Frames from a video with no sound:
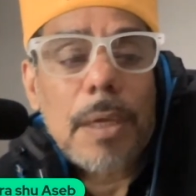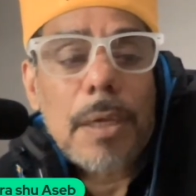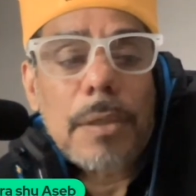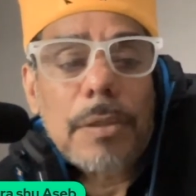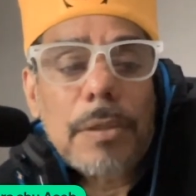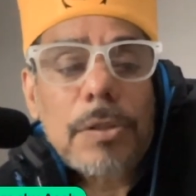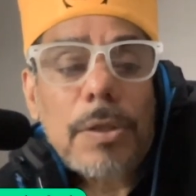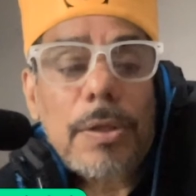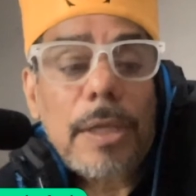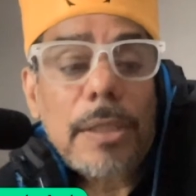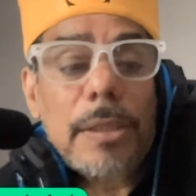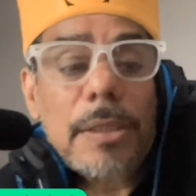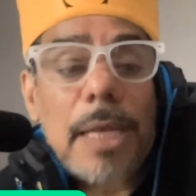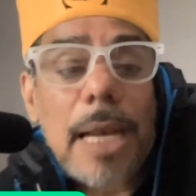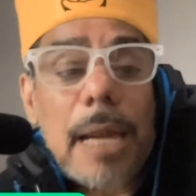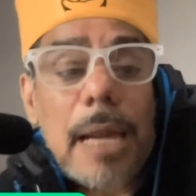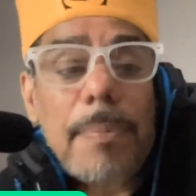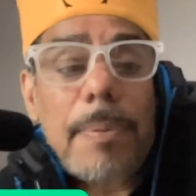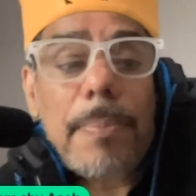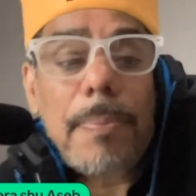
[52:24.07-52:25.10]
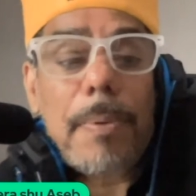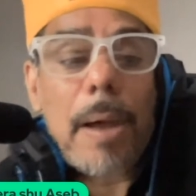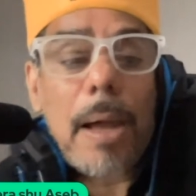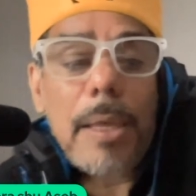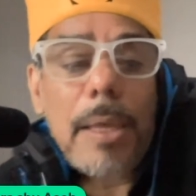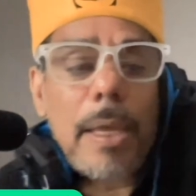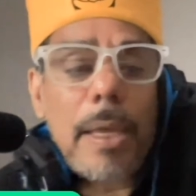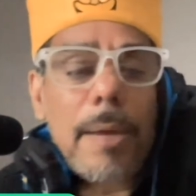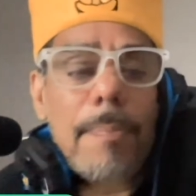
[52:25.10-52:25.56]
So there's a lot of people
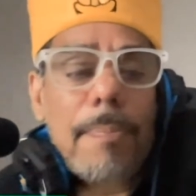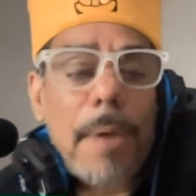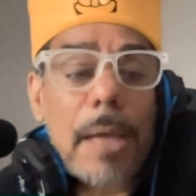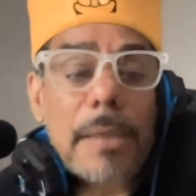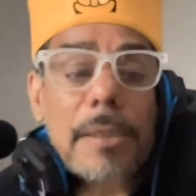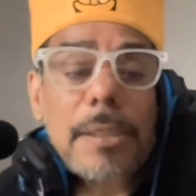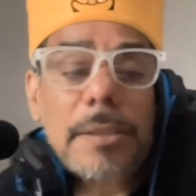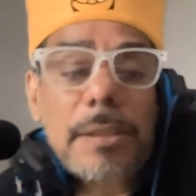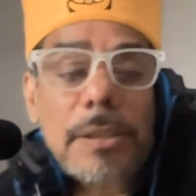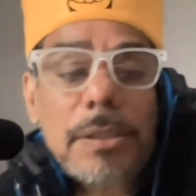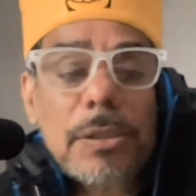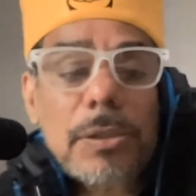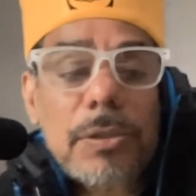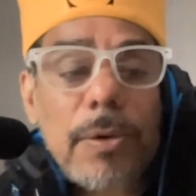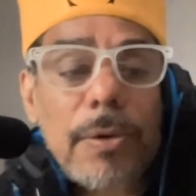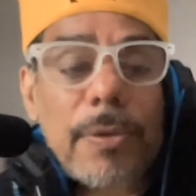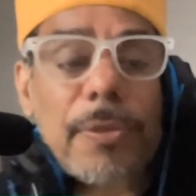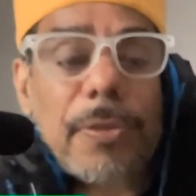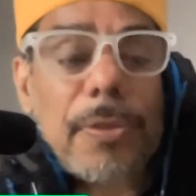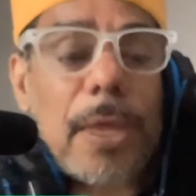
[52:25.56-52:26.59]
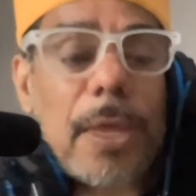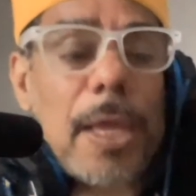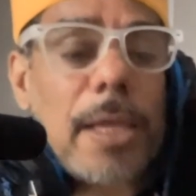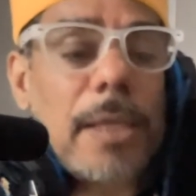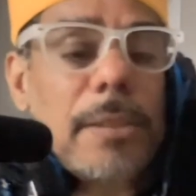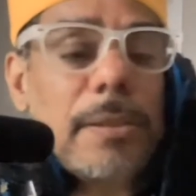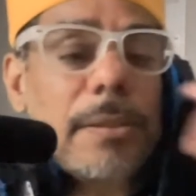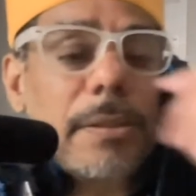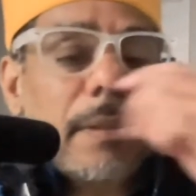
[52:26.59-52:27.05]
out here practicing certain
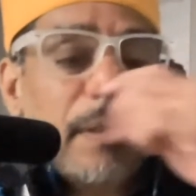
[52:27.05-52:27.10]
things